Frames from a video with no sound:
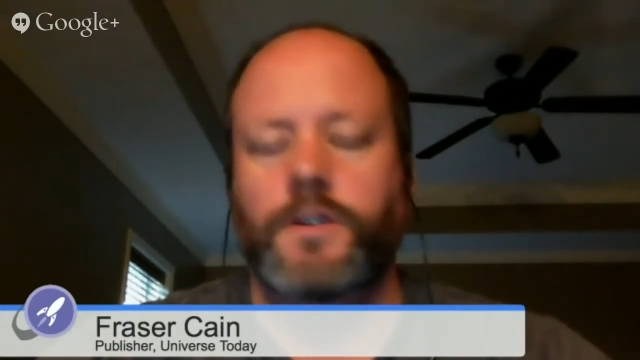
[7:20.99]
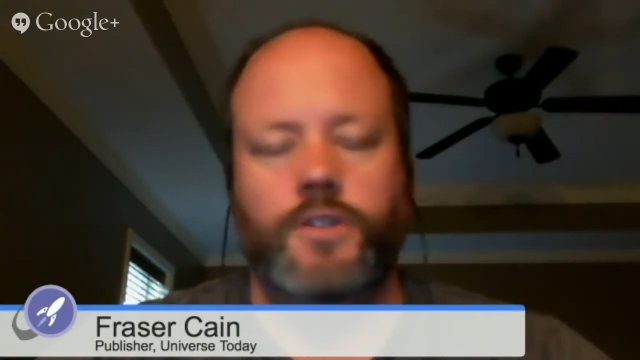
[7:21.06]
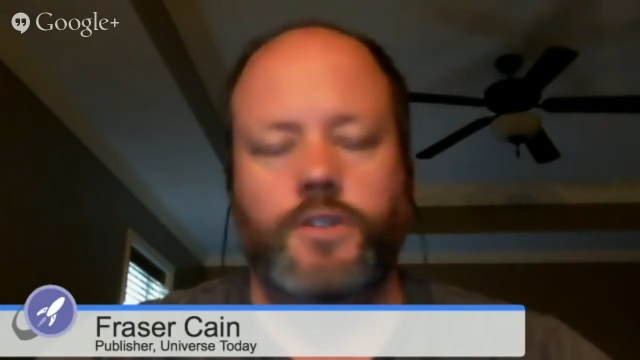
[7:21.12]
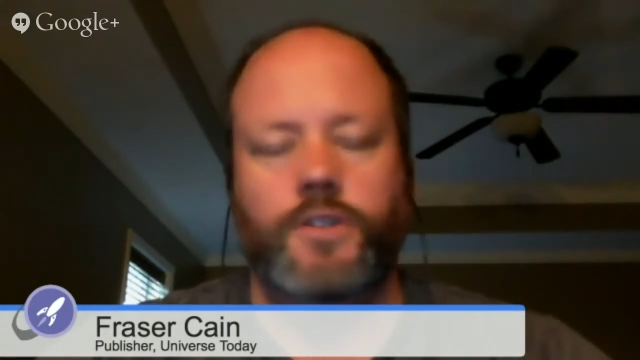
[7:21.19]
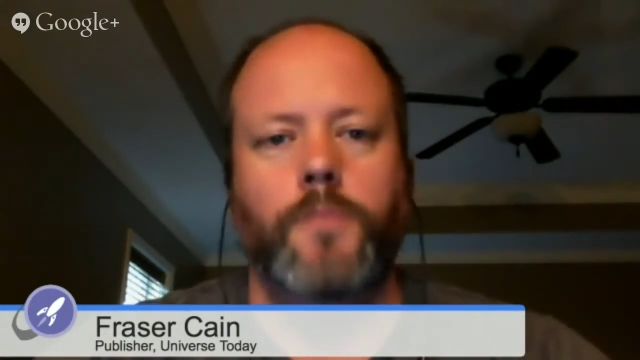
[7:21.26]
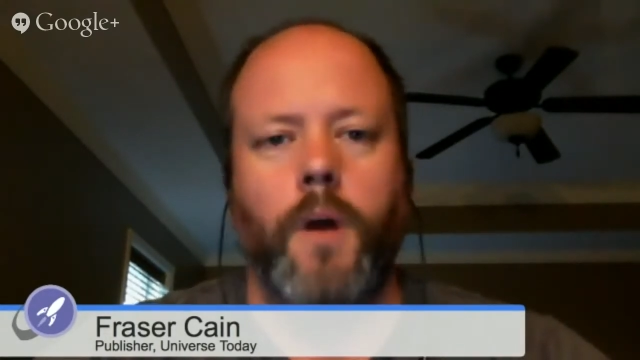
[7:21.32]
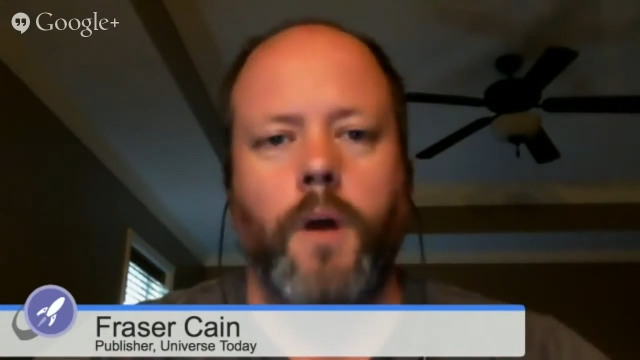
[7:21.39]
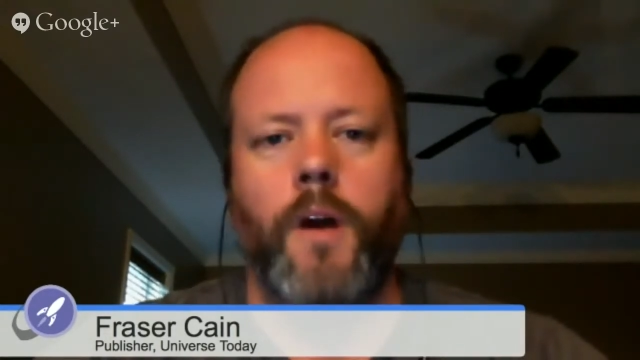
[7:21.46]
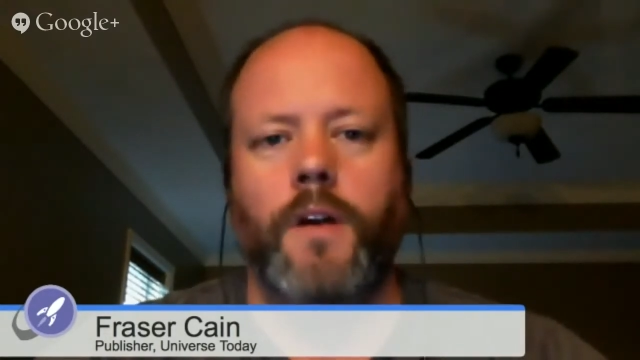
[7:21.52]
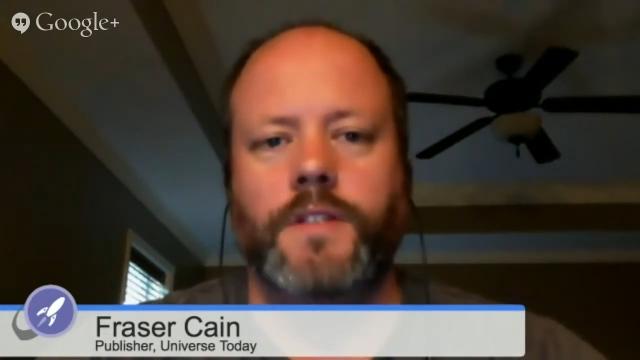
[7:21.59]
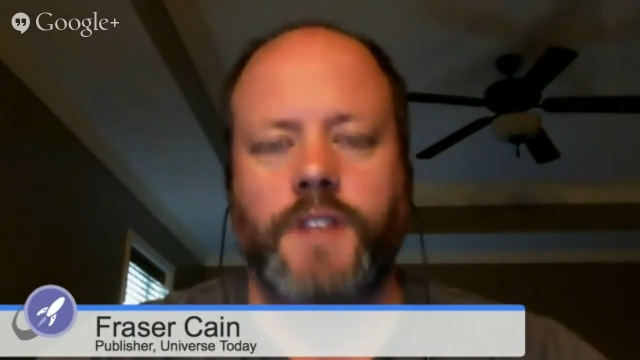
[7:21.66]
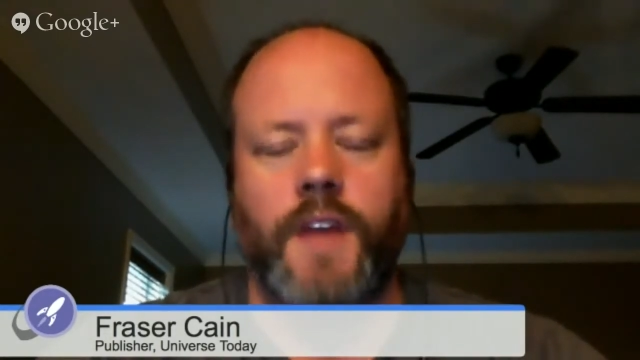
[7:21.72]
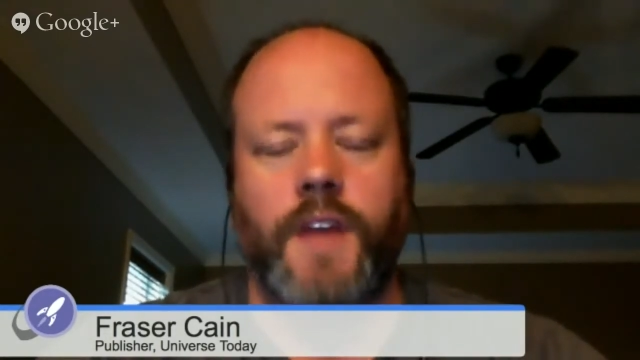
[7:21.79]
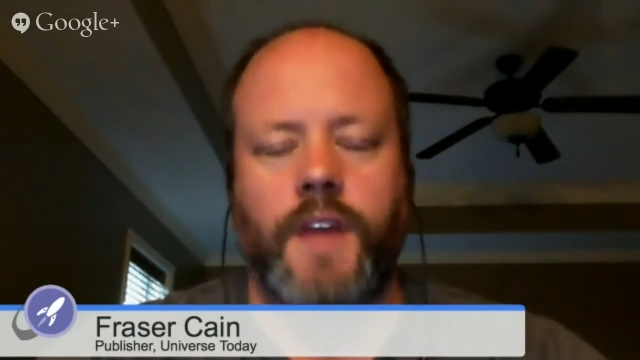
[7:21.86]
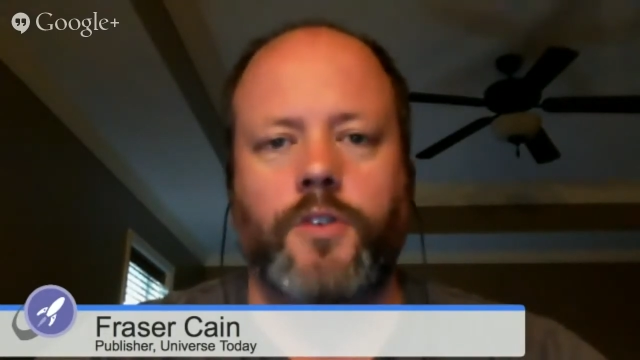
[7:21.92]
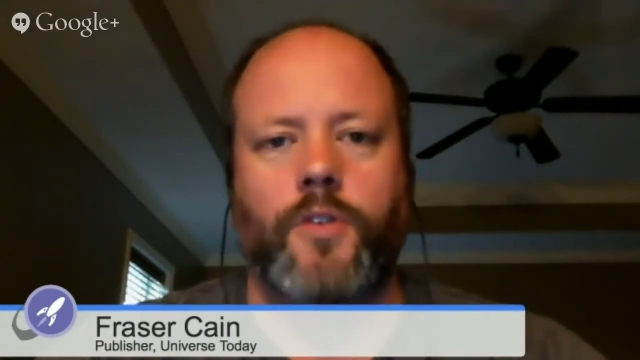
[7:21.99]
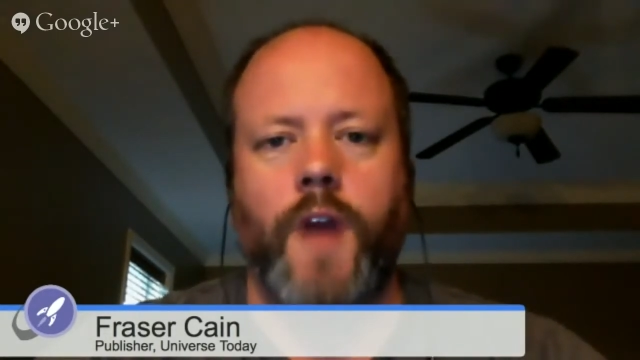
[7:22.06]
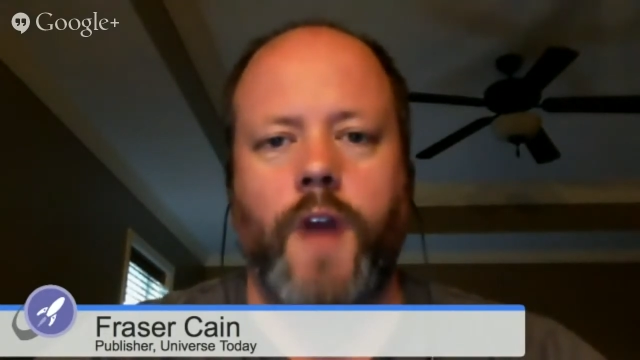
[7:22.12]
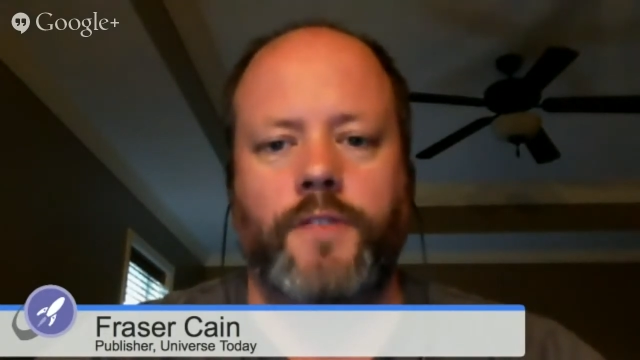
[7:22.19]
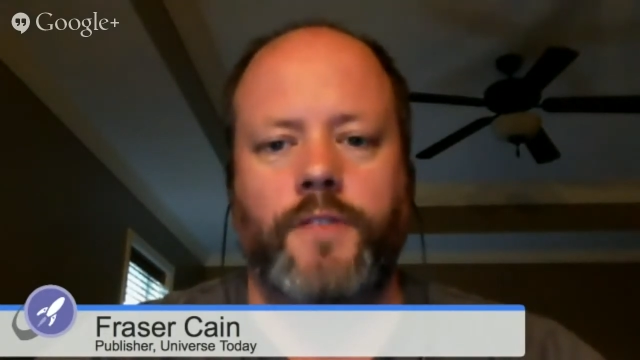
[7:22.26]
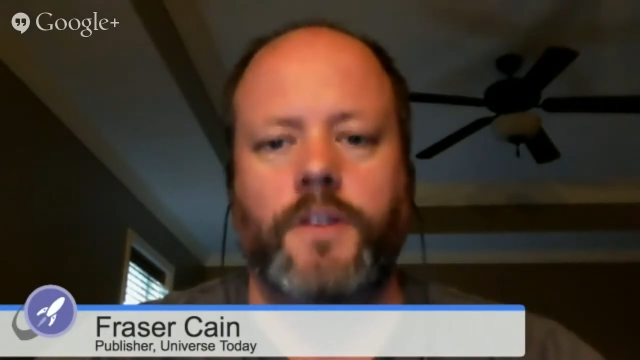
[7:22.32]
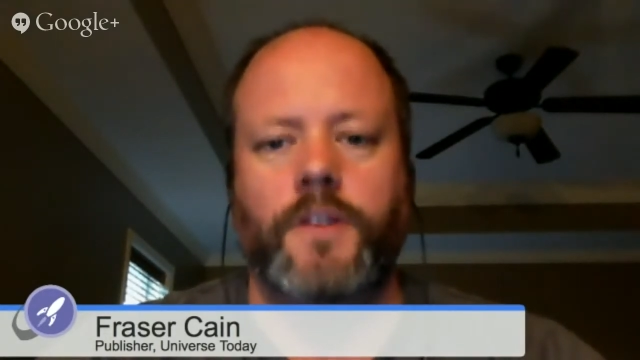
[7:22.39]
to Mars and have it
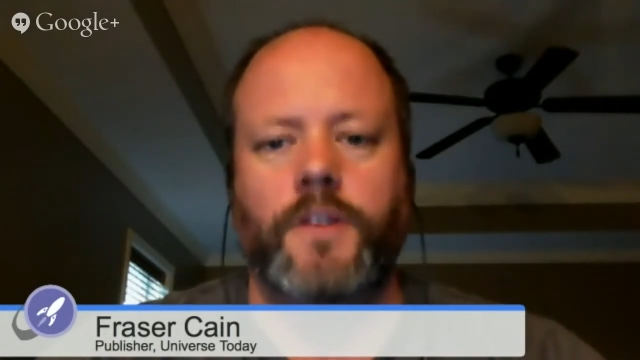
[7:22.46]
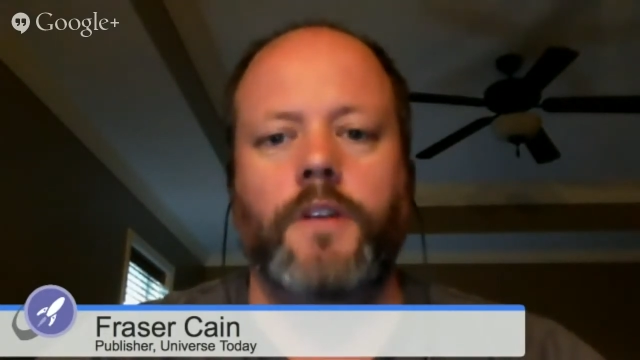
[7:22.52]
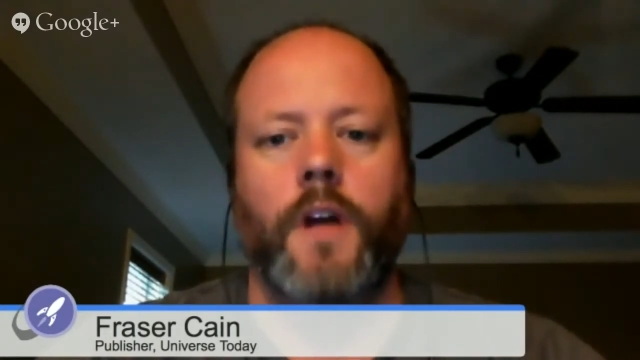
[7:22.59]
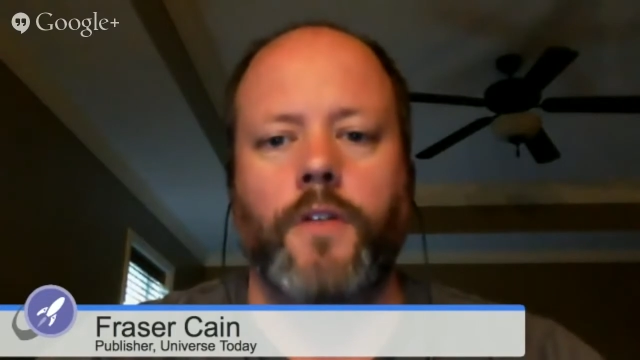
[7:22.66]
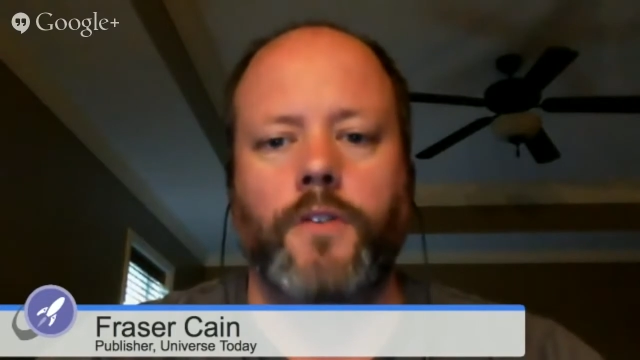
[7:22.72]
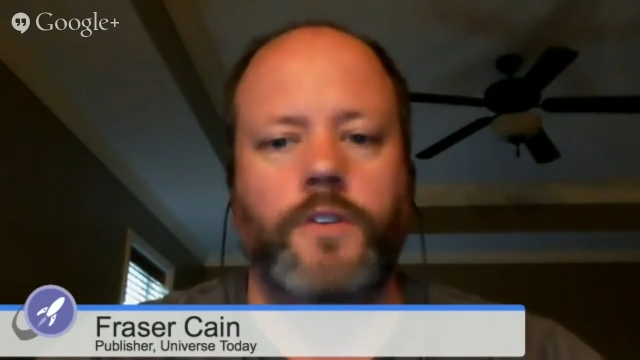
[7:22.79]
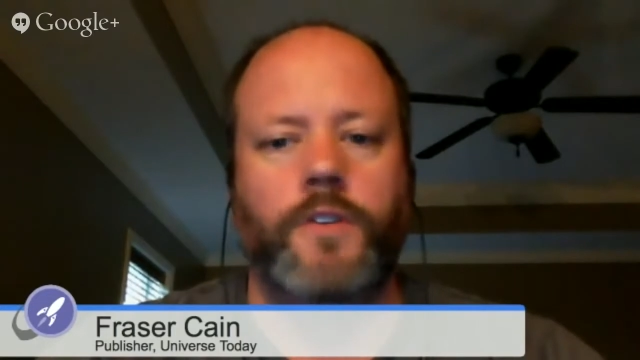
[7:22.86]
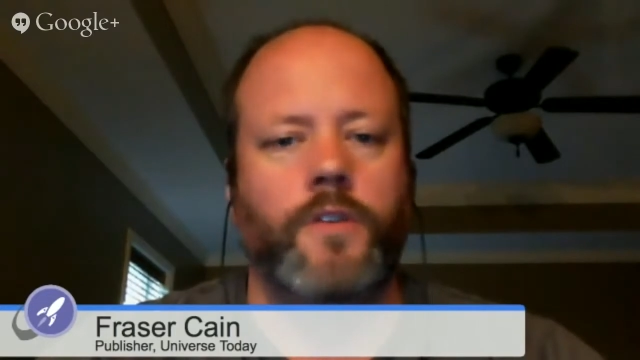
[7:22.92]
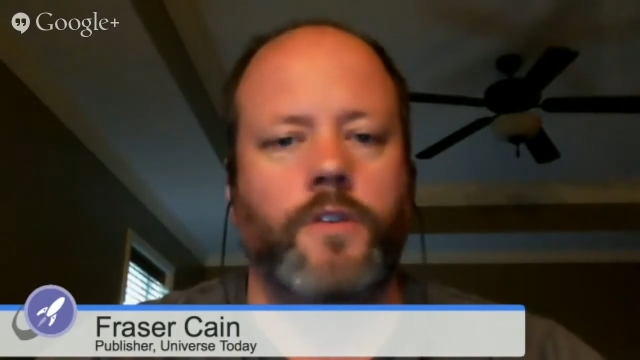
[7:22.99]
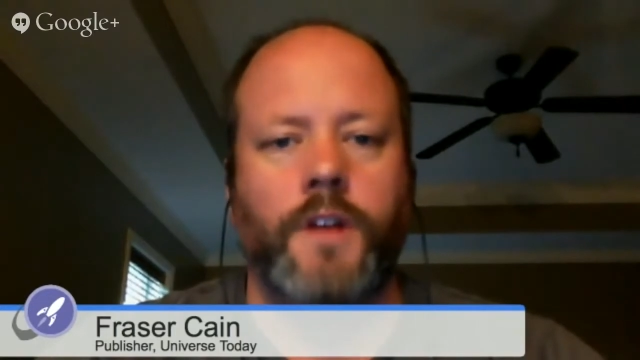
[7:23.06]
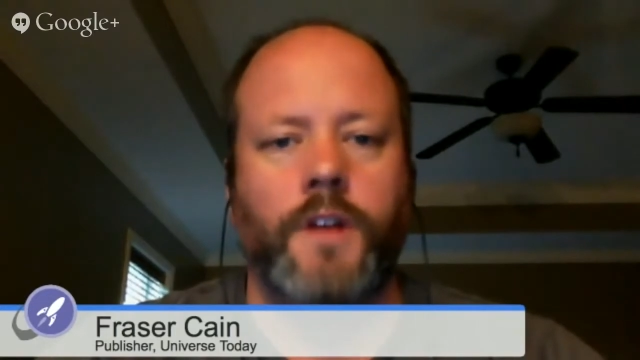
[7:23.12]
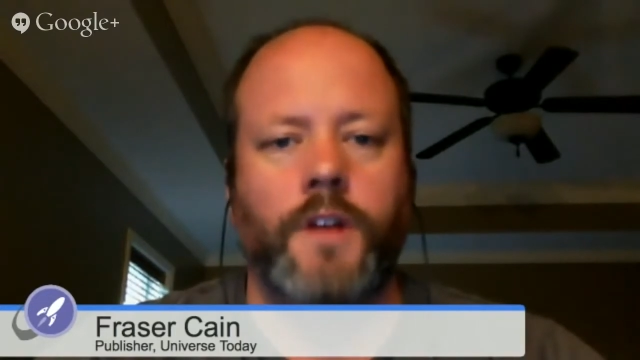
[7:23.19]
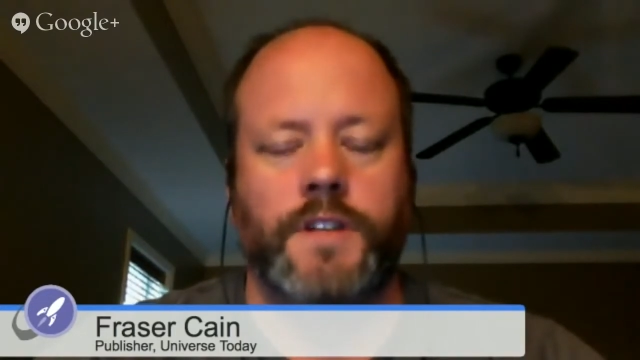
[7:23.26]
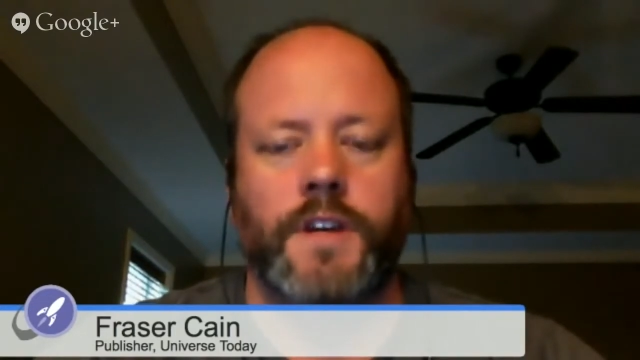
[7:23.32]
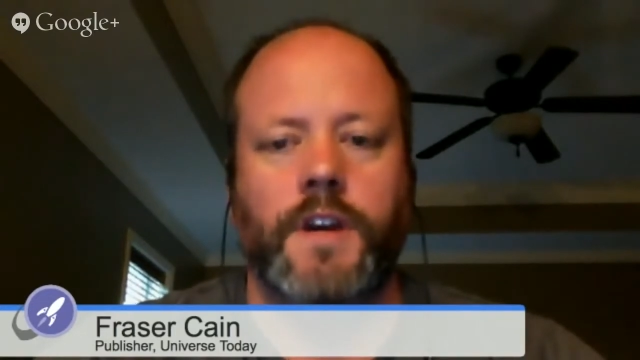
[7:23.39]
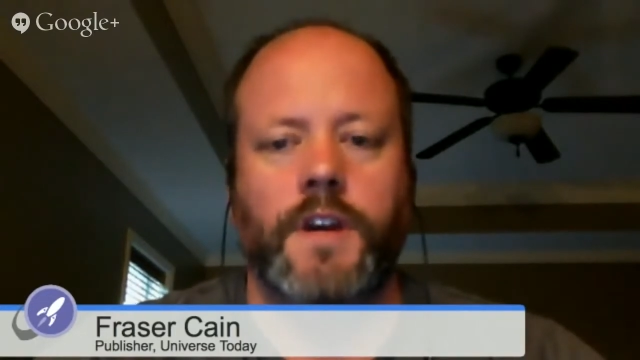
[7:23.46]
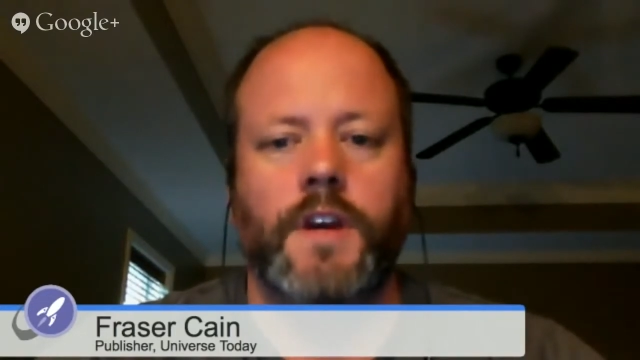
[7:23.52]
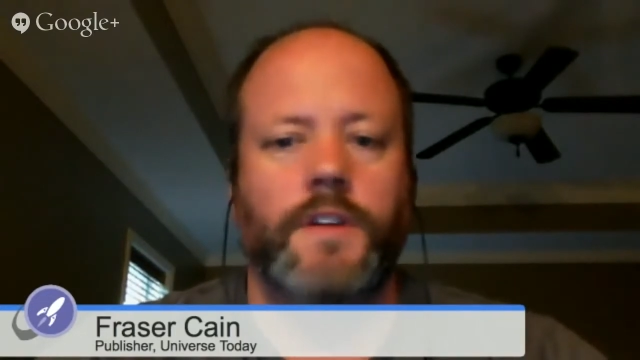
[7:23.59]
craft another Curiosity.